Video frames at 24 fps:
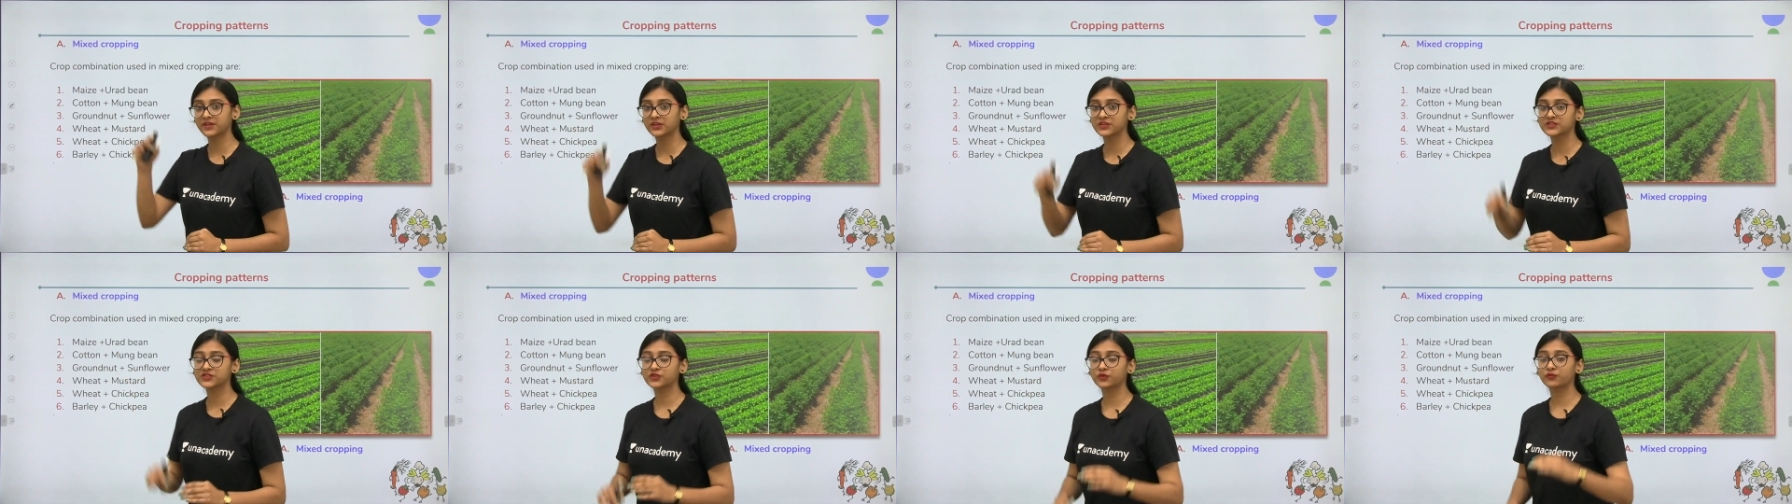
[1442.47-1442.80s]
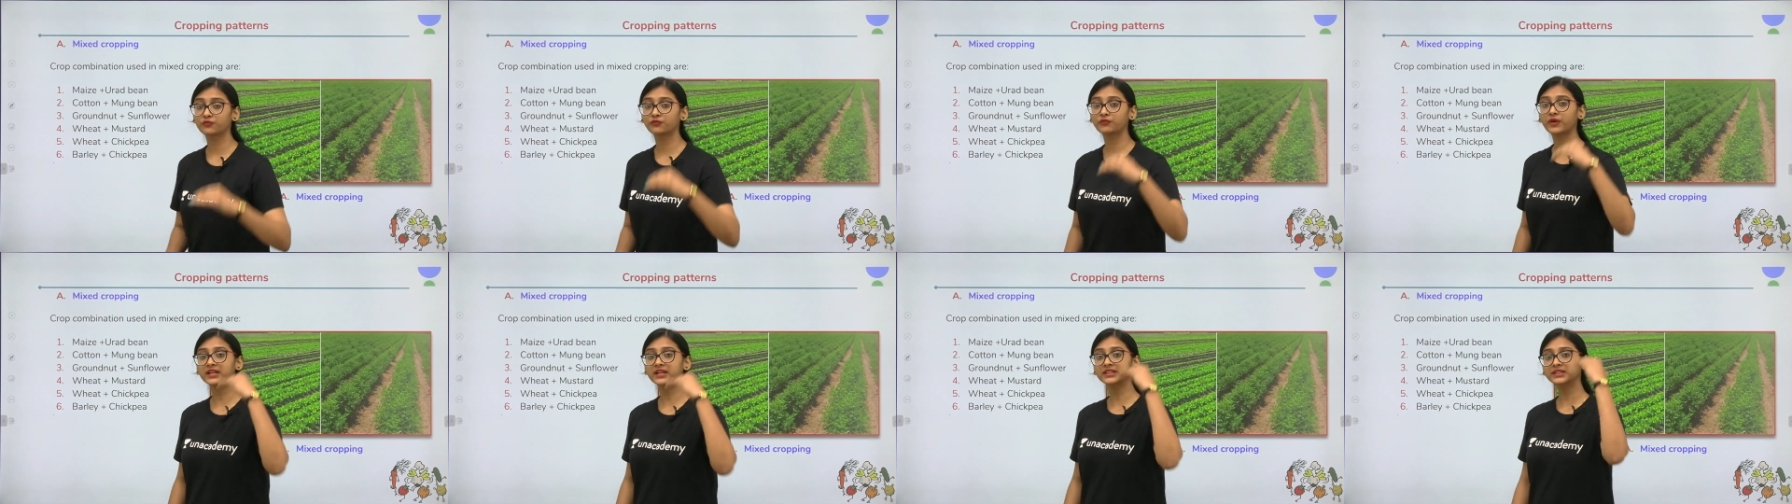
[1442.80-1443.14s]
So
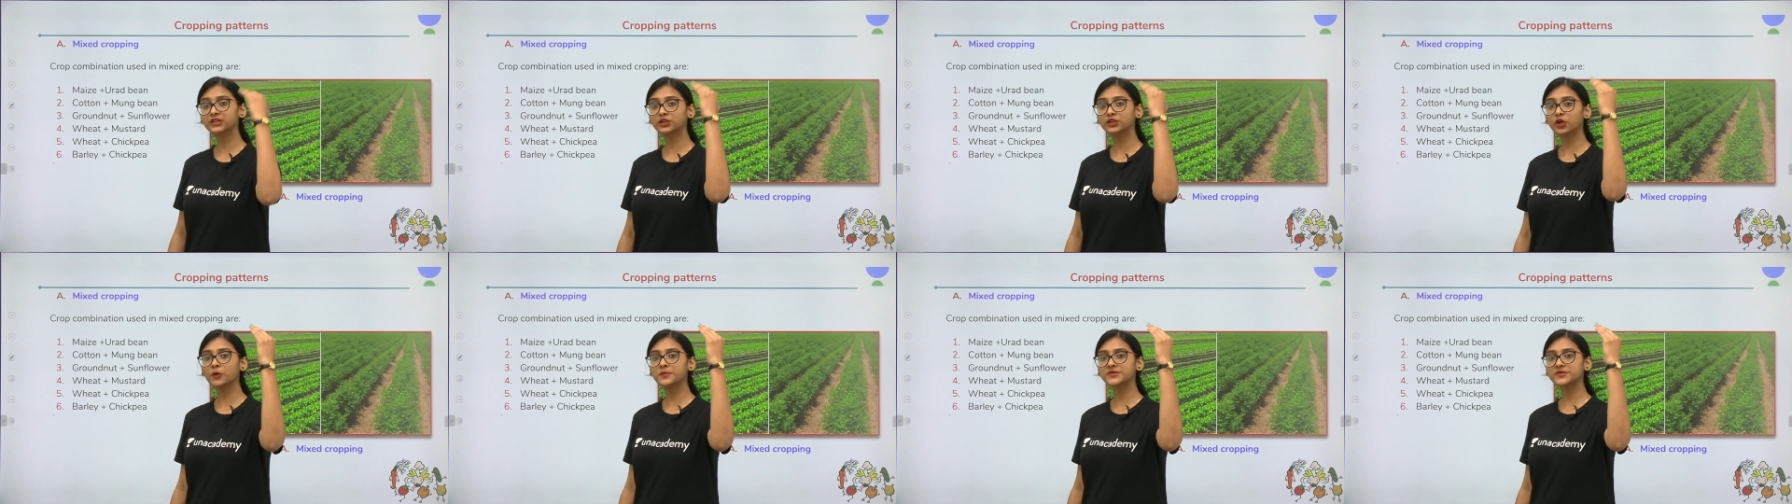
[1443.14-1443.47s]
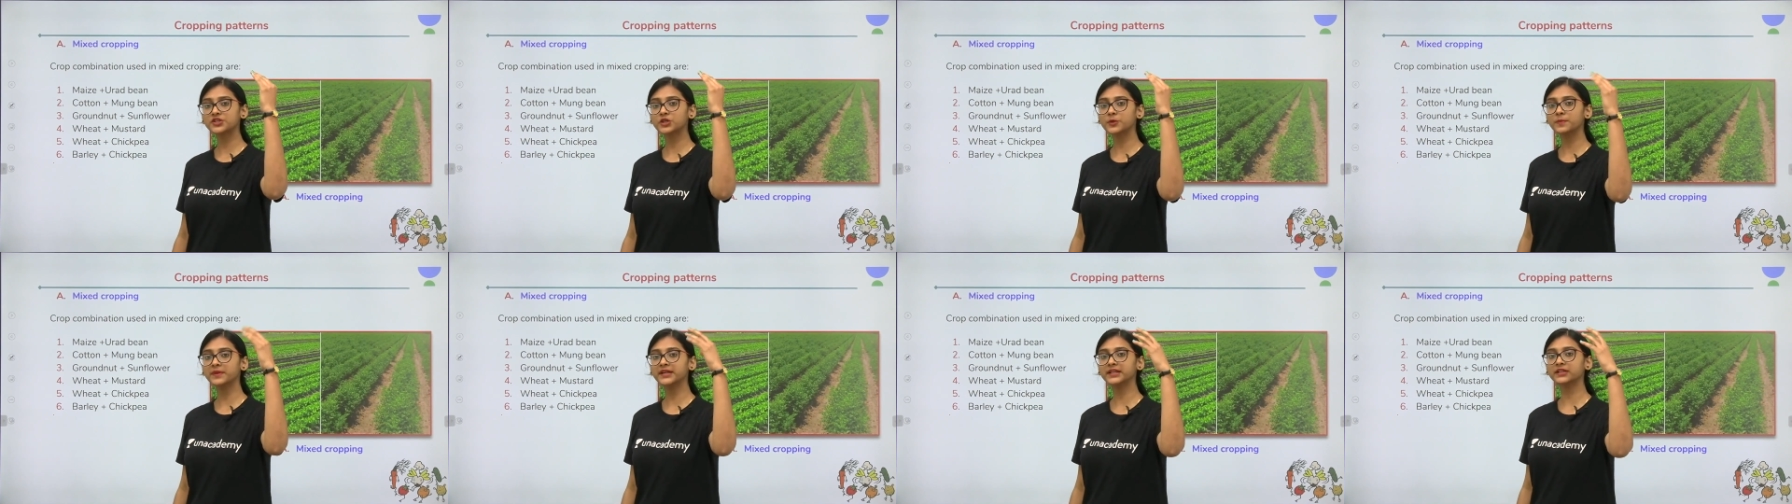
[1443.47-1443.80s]
one crop
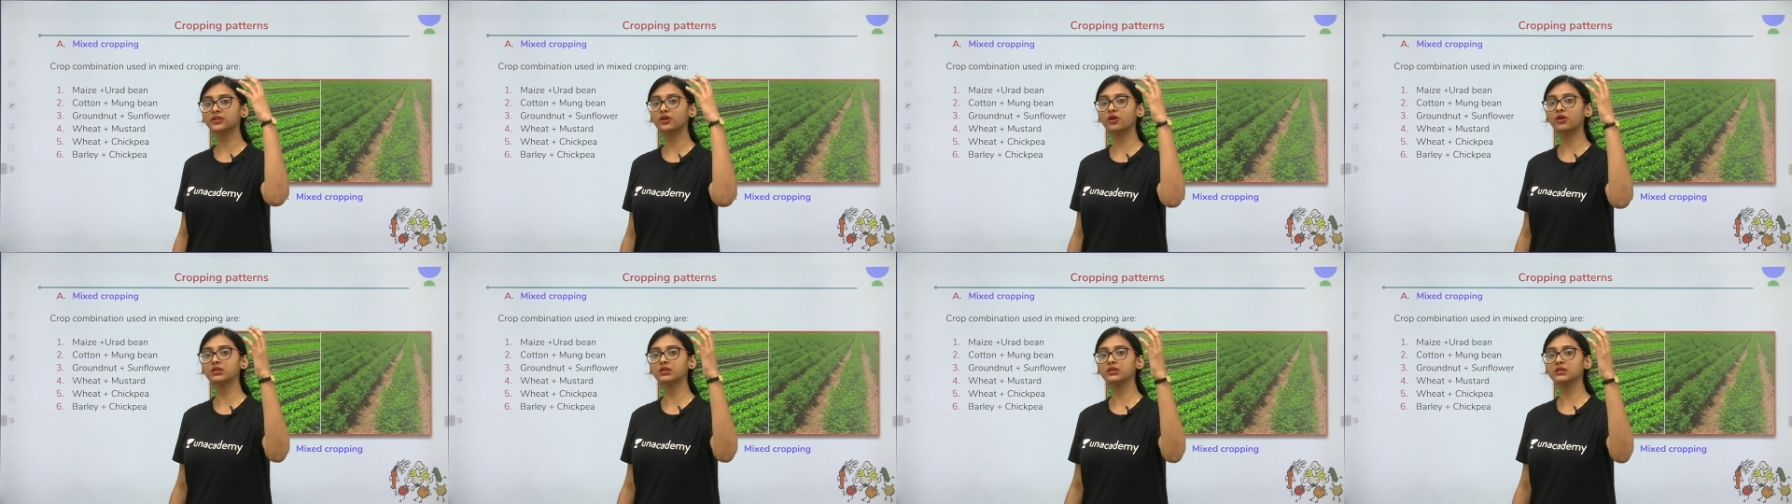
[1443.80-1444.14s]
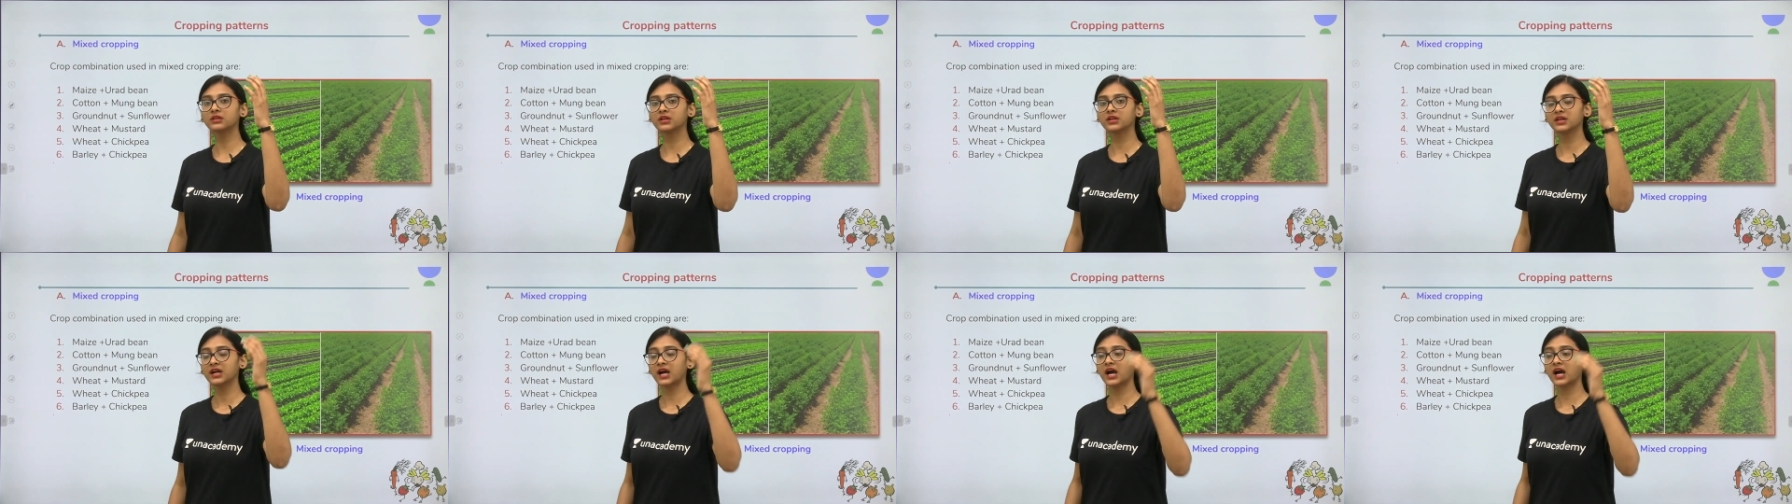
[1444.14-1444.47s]
should be tall,
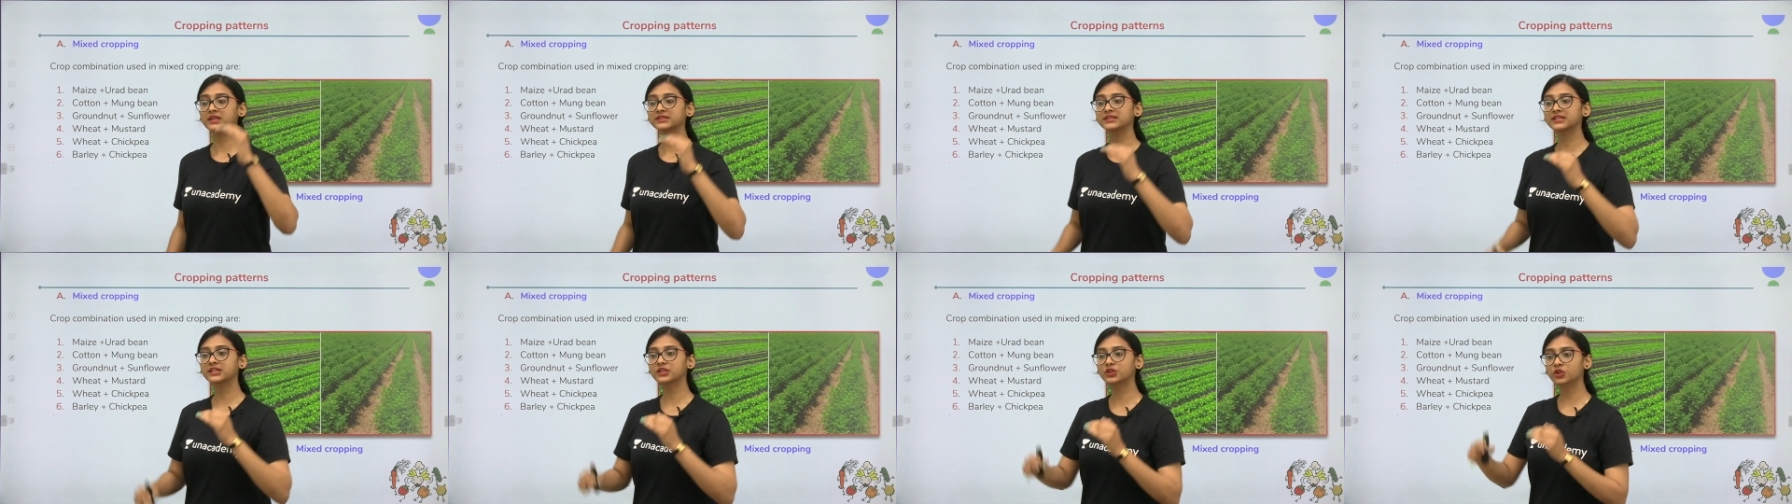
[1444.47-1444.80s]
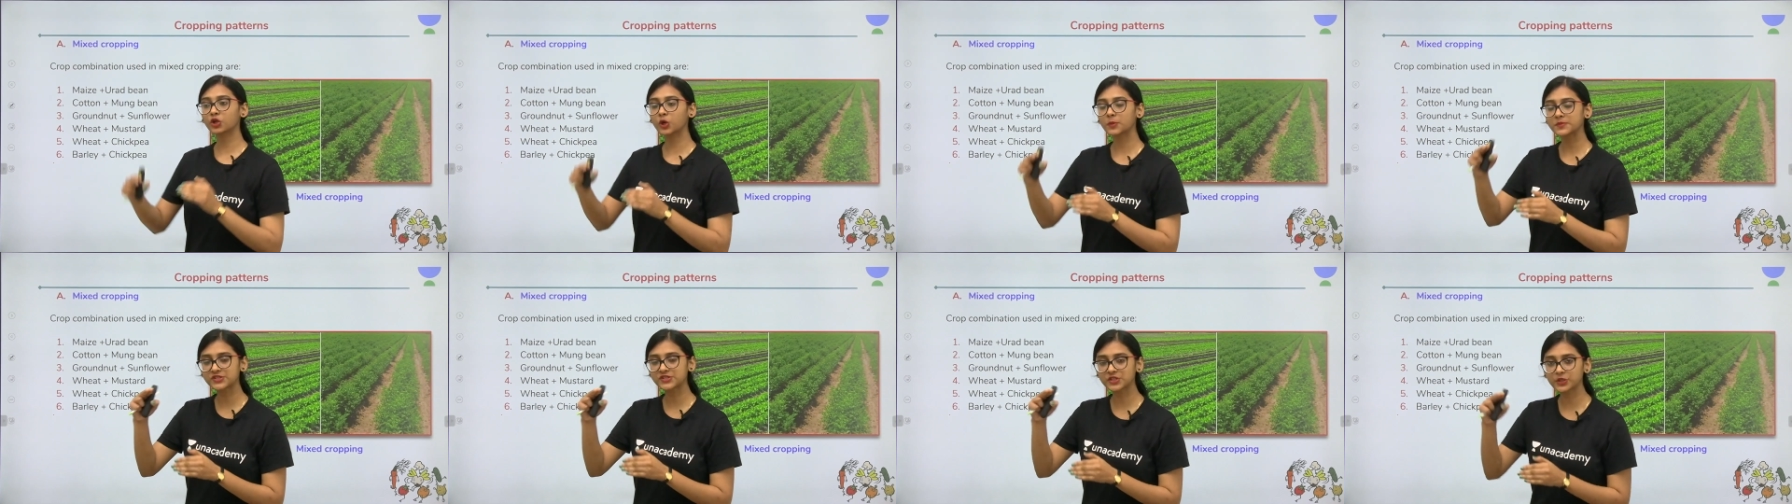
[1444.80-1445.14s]
other
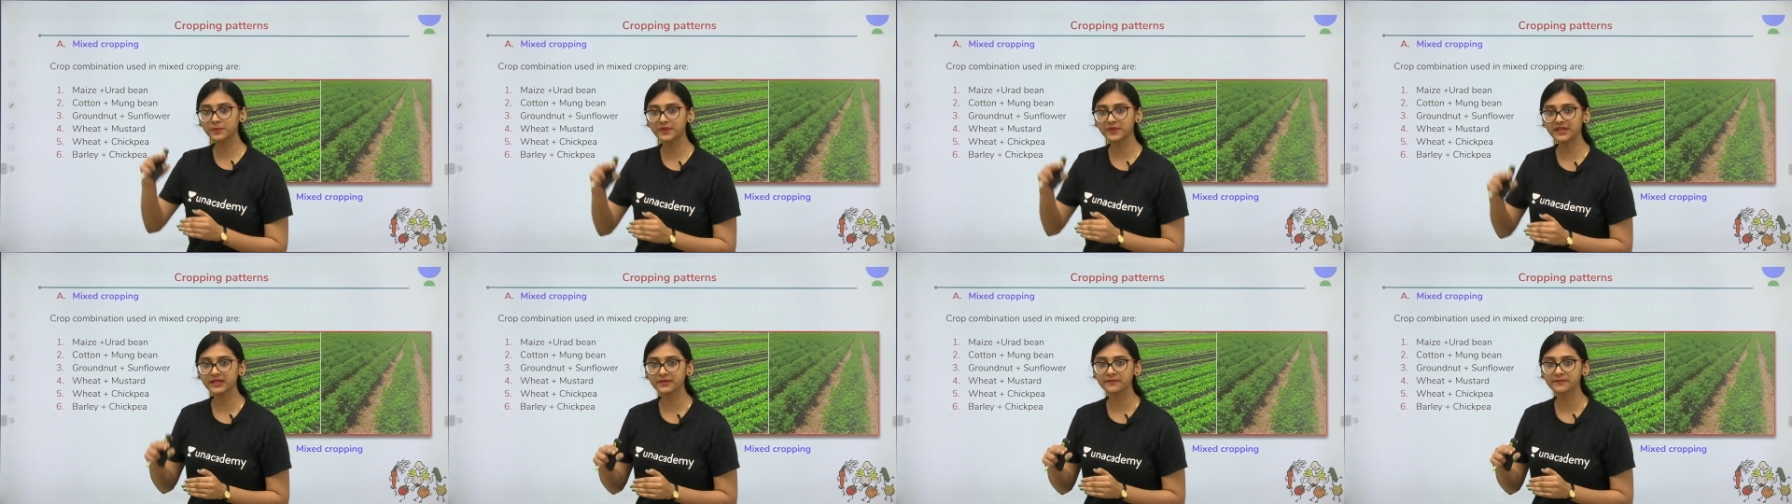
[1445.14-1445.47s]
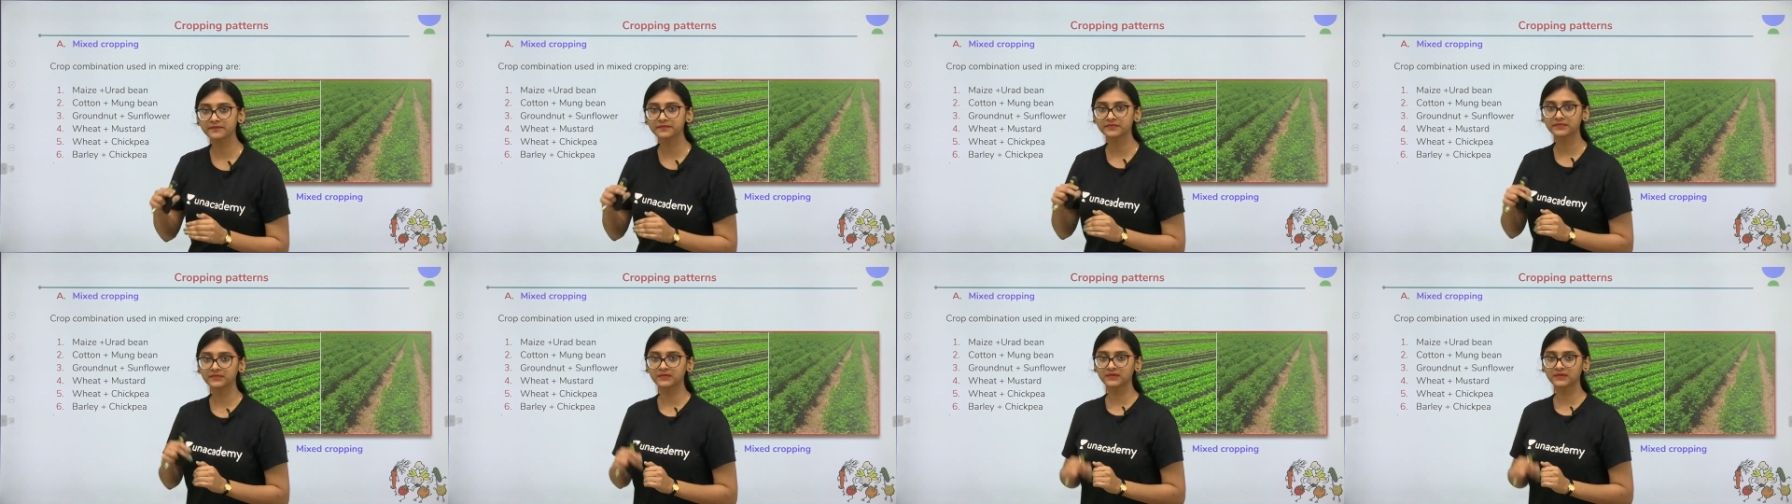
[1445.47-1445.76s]
crop should be